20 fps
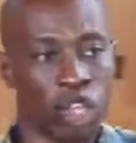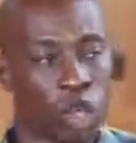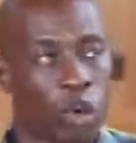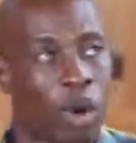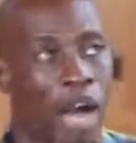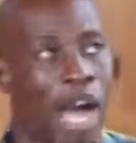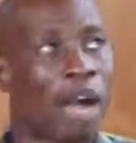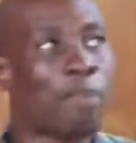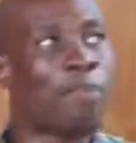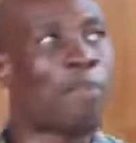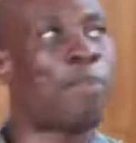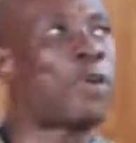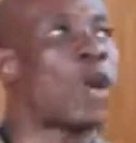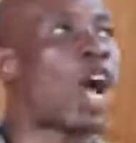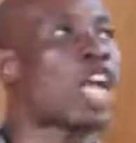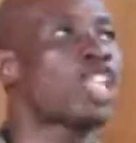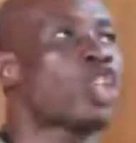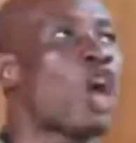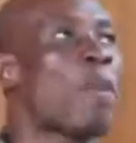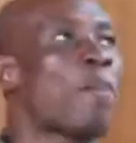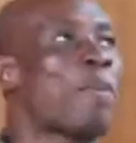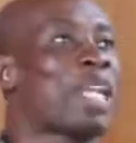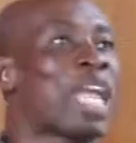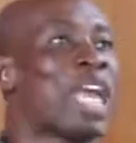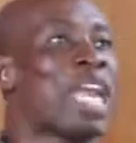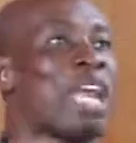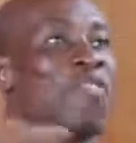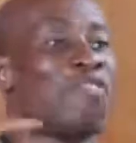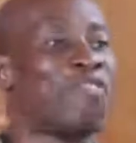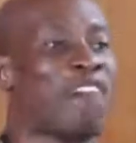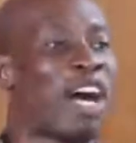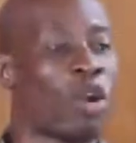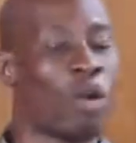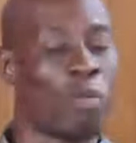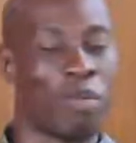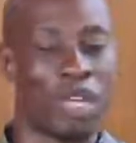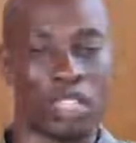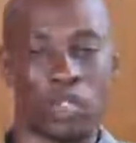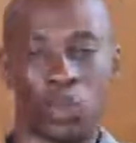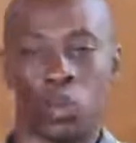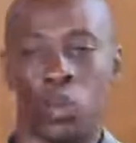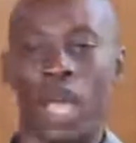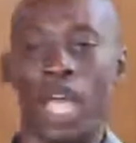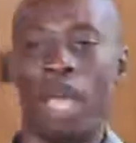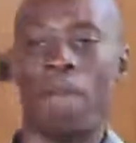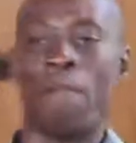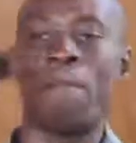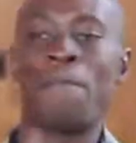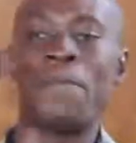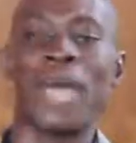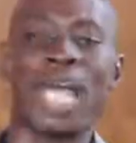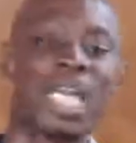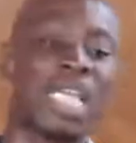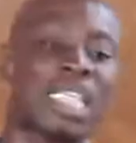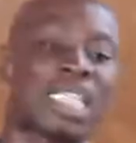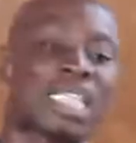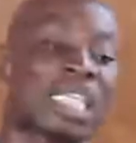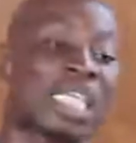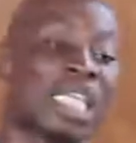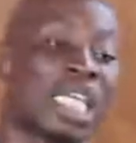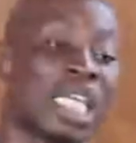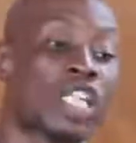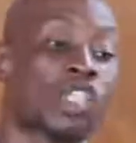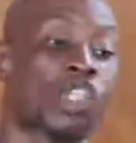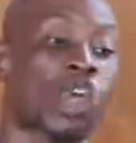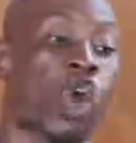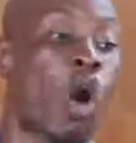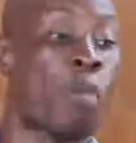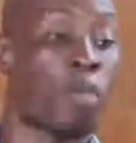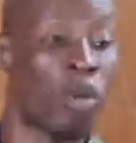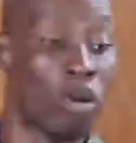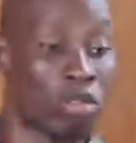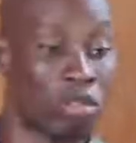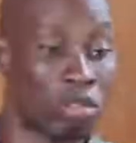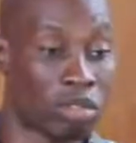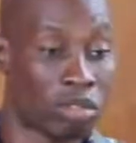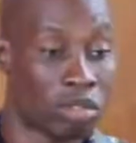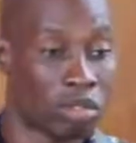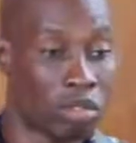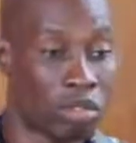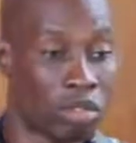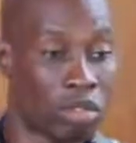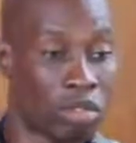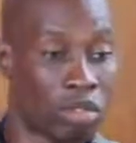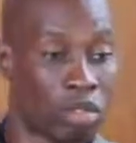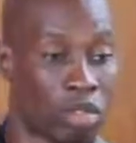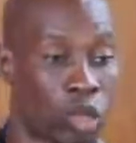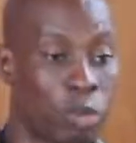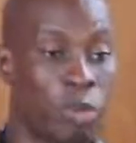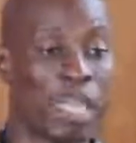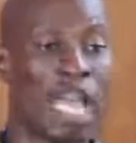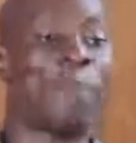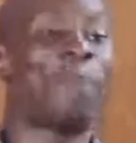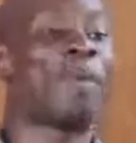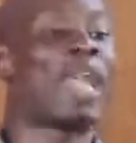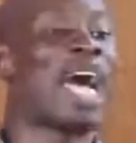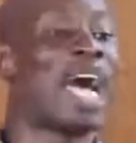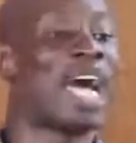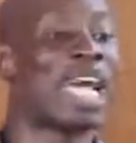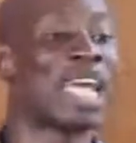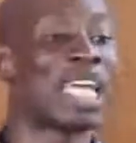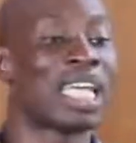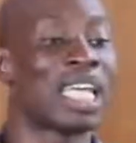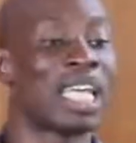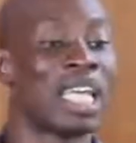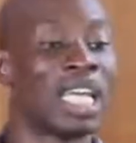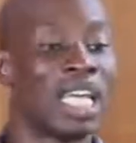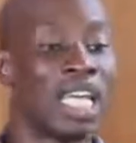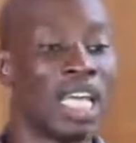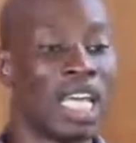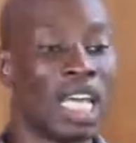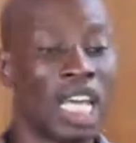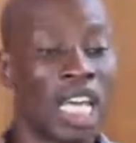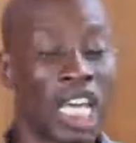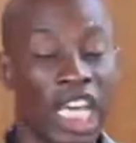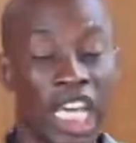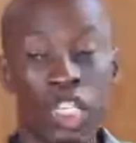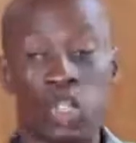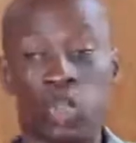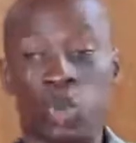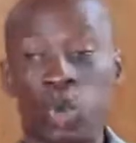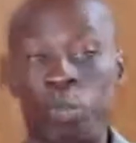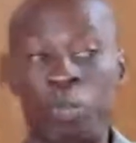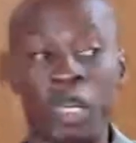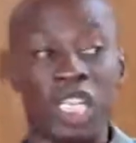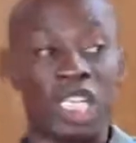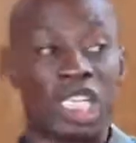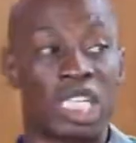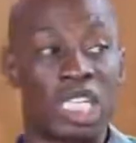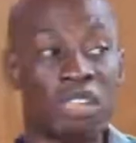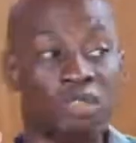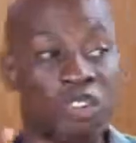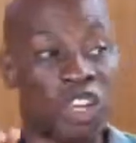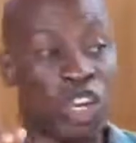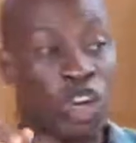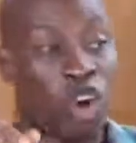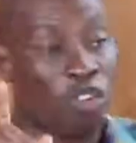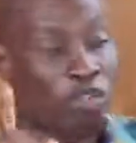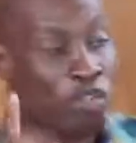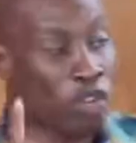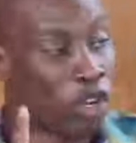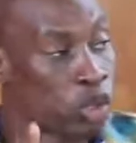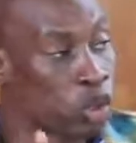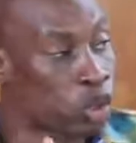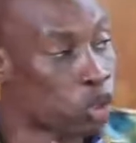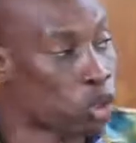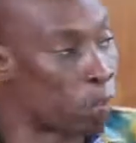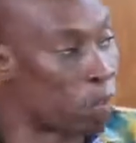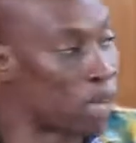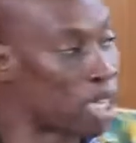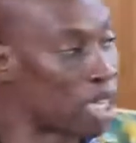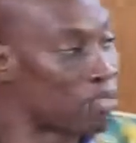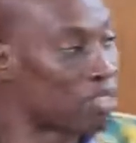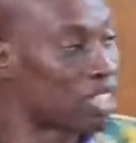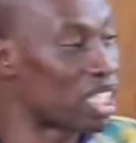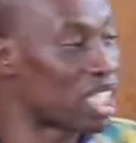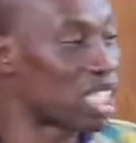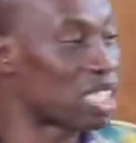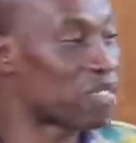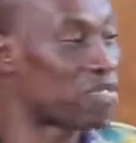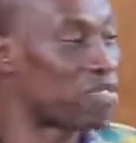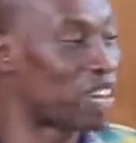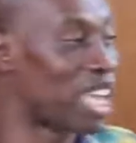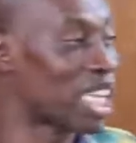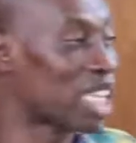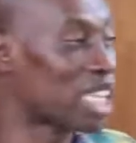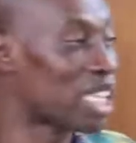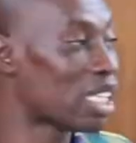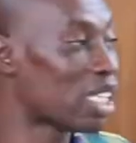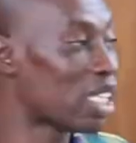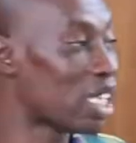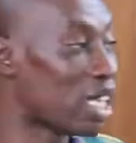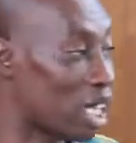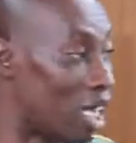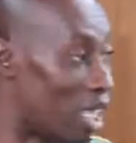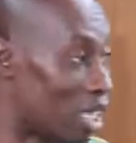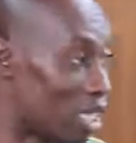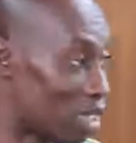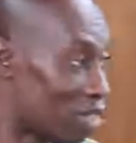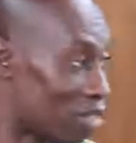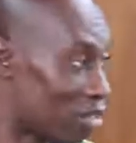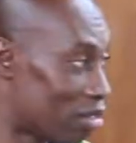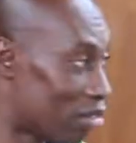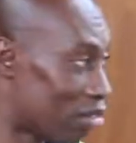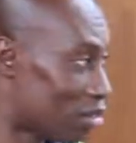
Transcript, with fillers: You are brought up in an environment where medicine is common to be applied. It will be difficult for you to believe in divine healing.